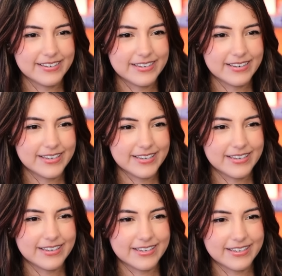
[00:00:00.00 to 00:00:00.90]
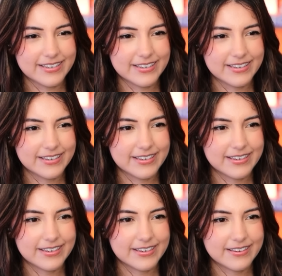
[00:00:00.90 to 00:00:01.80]

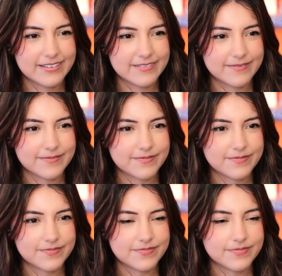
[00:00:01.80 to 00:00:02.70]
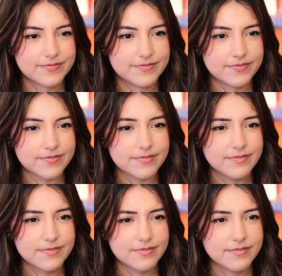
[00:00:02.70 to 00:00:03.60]

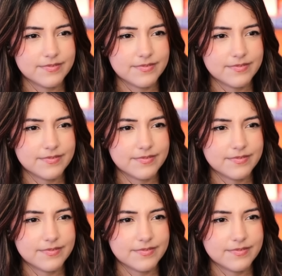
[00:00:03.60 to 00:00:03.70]
(no one is talking)